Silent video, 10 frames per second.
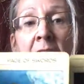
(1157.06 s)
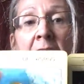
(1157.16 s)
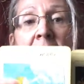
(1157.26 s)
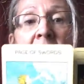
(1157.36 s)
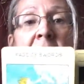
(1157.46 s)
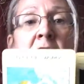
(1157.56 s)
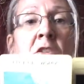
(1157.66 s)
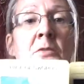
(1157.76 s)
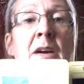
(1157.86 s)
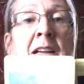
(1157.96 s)
And there's a
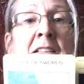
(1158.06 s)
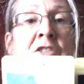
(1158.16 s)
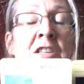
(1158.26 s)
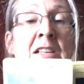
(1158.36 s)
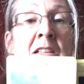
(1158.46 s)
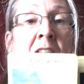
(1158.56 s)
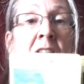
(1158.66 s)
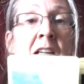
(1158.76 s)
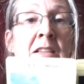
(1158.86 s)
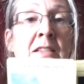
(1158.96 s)
new energy
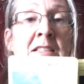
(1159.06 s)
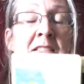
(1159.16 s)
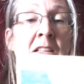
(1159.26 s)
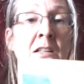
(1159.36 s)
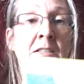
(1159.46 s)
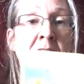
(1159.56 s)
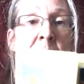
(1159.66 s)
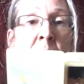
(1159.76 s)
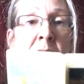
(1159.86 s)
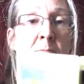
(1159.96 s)
in this card. It's what's